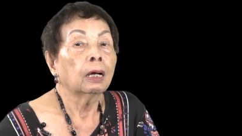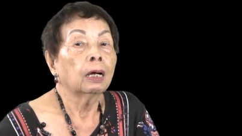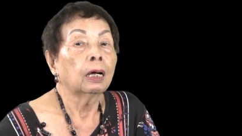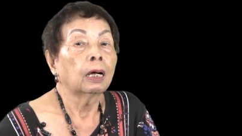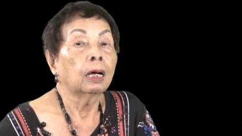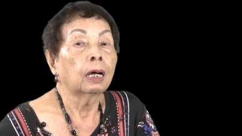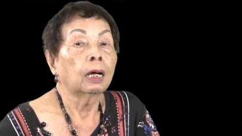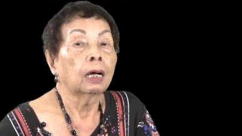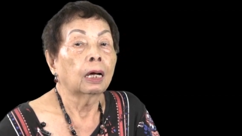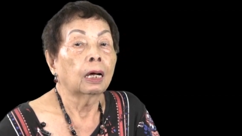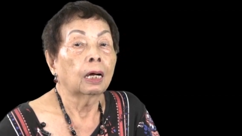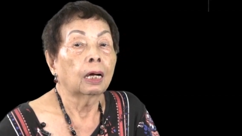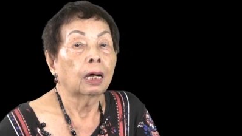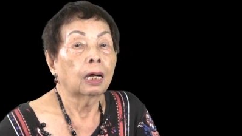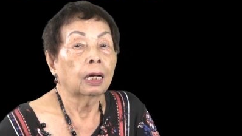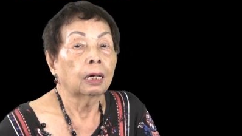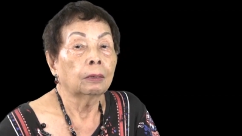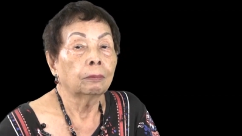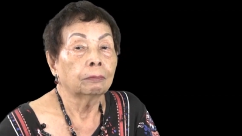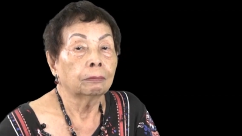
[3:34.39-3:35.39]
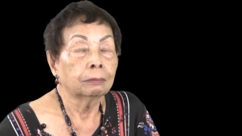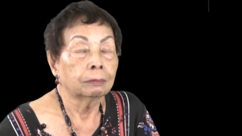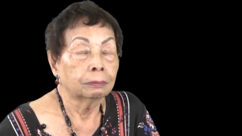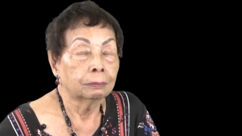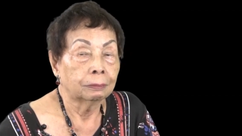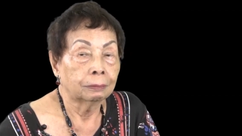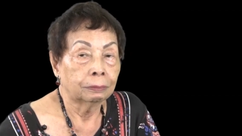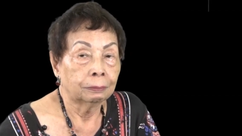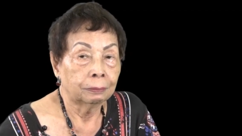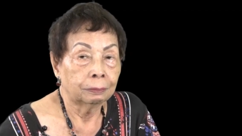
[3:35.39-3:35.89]
My
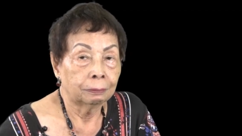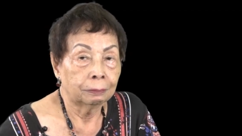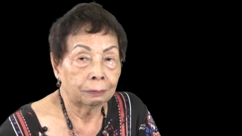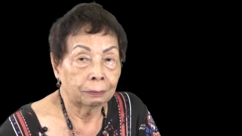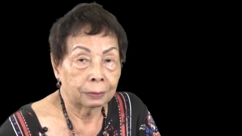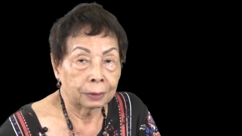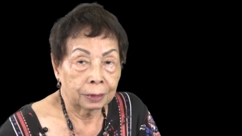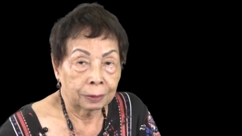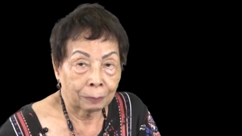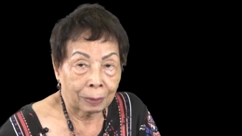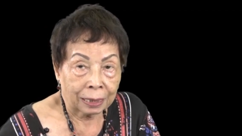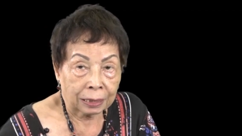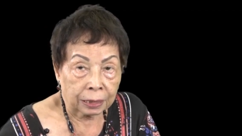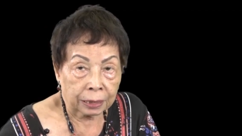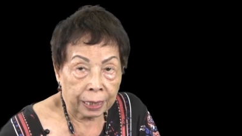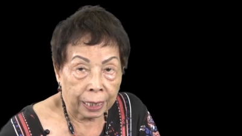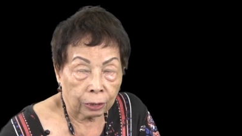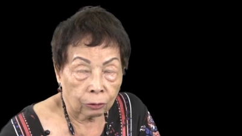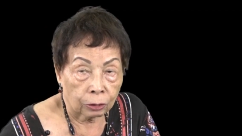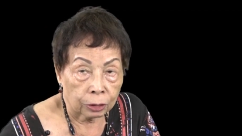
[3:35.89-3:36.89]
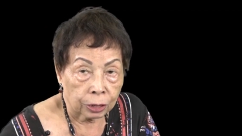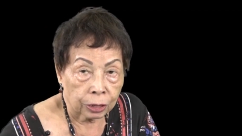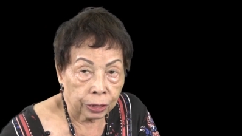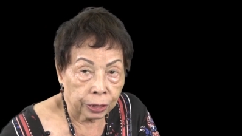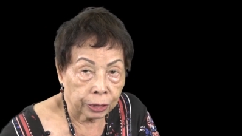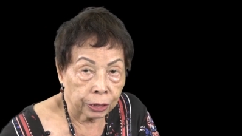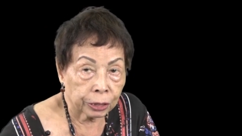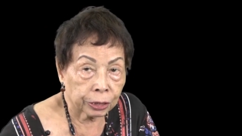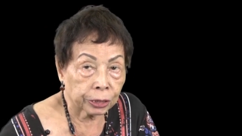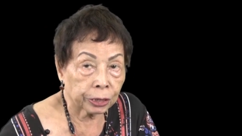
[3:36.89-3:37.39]
second
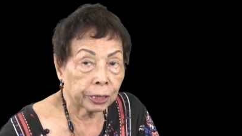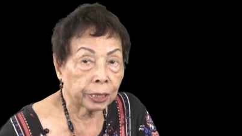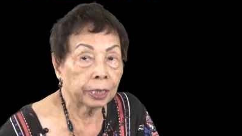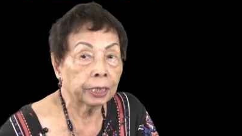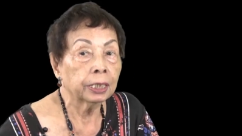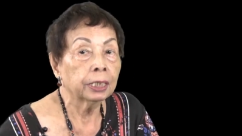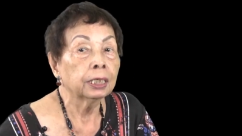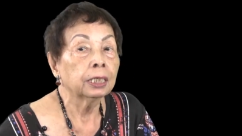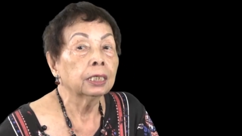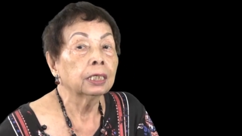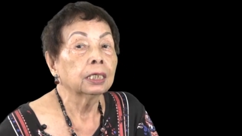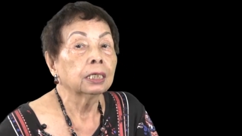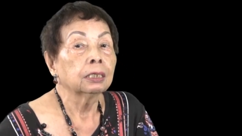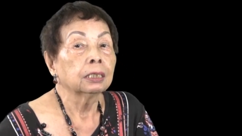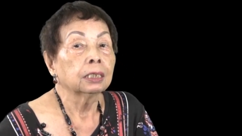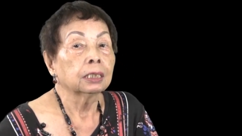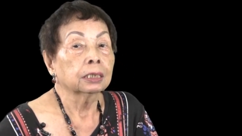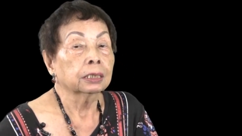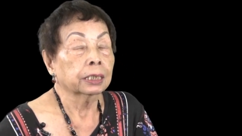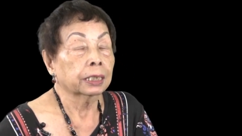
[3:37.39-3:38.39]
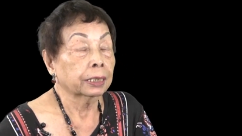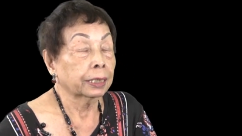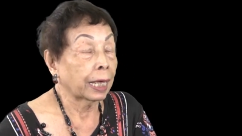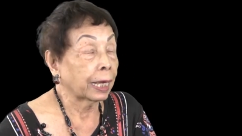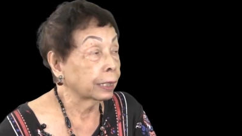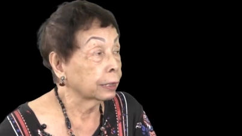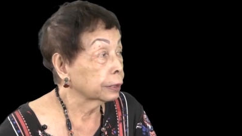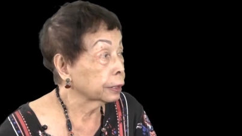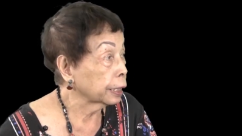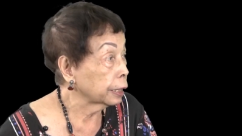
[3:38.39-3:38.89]
sister is a
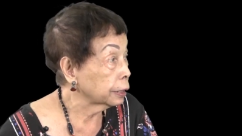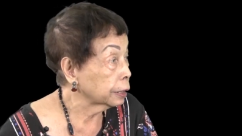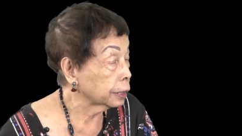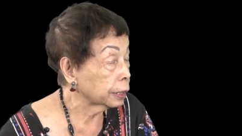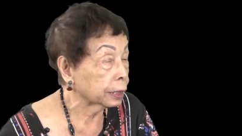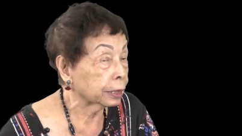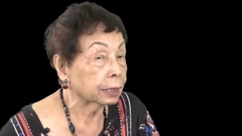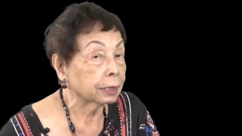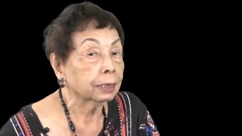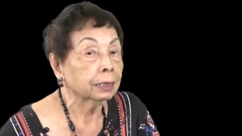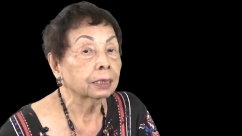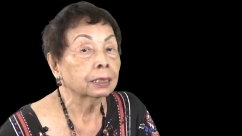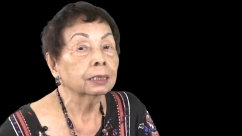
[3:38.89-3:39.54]
dentist